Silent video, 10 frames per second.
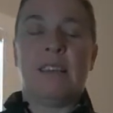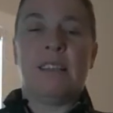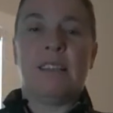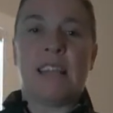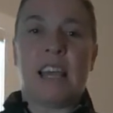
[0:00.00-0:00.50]

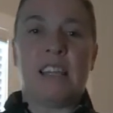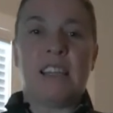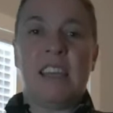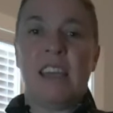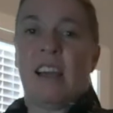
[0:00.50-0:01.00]

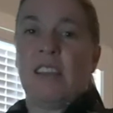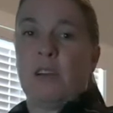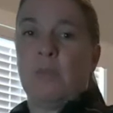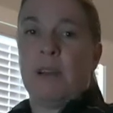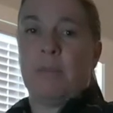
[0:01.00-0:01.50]
Secondly, a
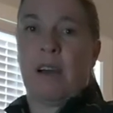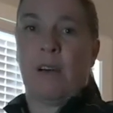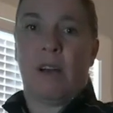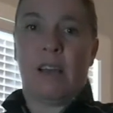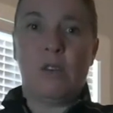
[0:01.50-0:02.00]
little bit
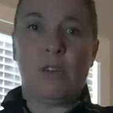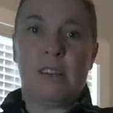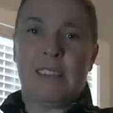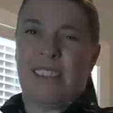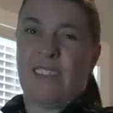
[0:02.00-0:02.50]
about
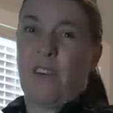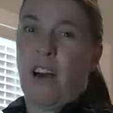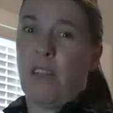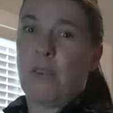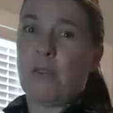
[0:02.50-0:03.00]
utilizing
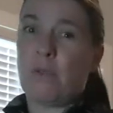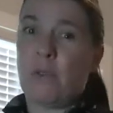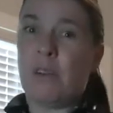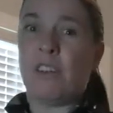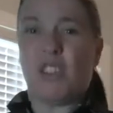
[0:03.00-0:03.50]
follow through
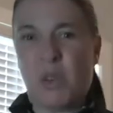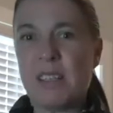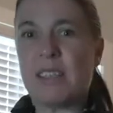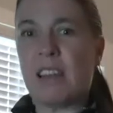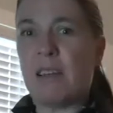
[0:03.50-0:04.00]
and our joint
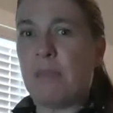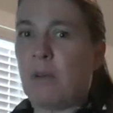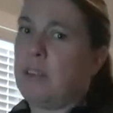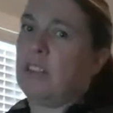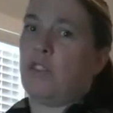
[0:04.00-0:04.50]
setup, like
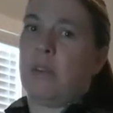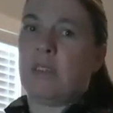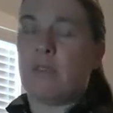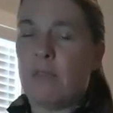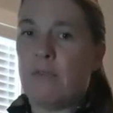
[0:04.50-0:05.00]
which
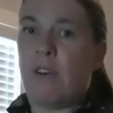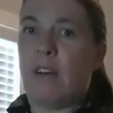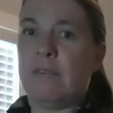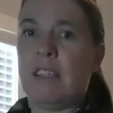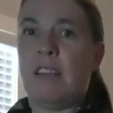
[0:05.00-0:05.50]
joints are
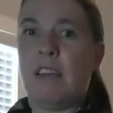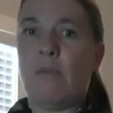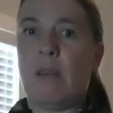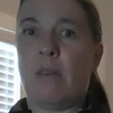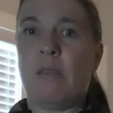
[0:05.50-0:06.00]
involved in a
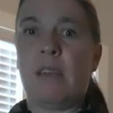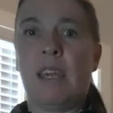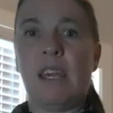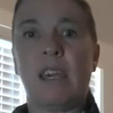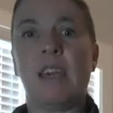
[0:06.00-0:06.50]
round
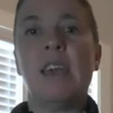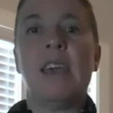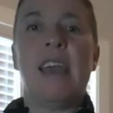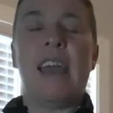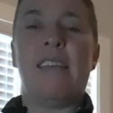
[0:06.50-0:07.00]
kick.
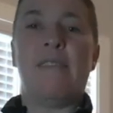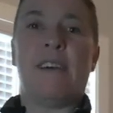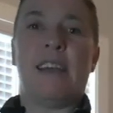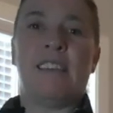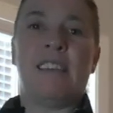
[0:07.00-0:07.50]
And then
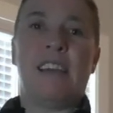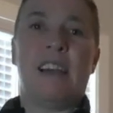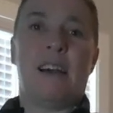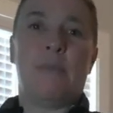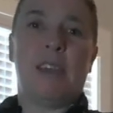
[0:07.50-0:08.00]
finally,
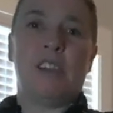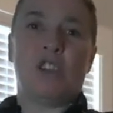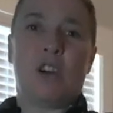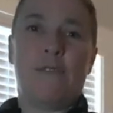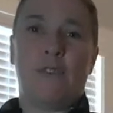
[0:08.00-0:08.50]
making
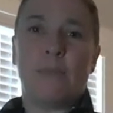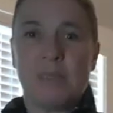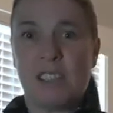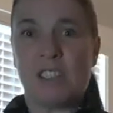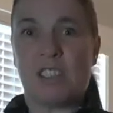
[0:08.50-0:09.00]
sure our foot
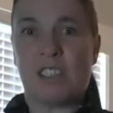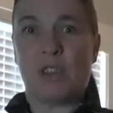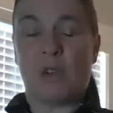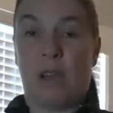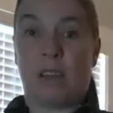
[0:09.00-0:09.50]
position is
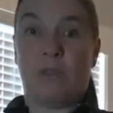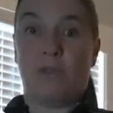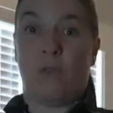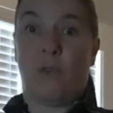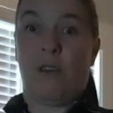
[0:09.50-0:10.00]
correct
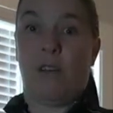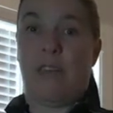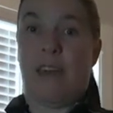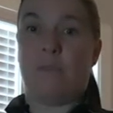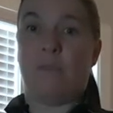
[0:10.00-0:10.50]
for
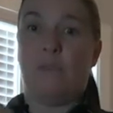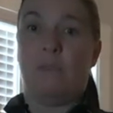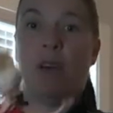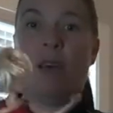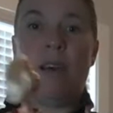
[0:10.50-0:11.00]
that move.
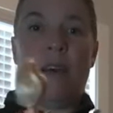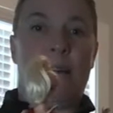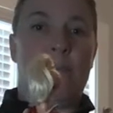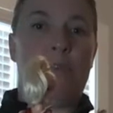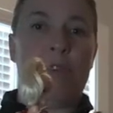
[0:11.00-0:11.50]

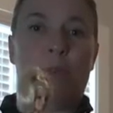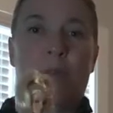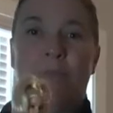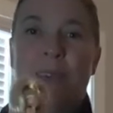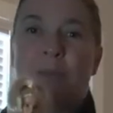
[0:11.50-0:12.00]
For a
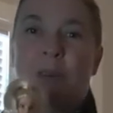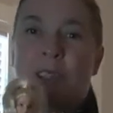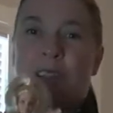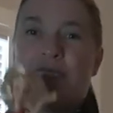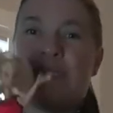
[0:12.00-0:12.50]
big
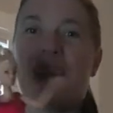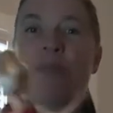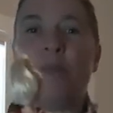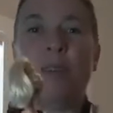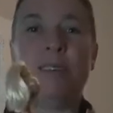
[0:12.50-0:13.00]
portion of this, I'm
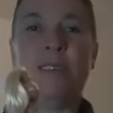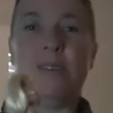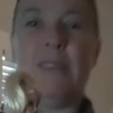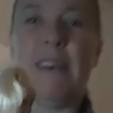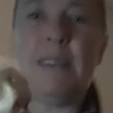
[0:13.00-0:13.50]
going to
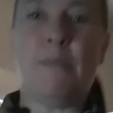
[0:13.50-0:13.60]
utilize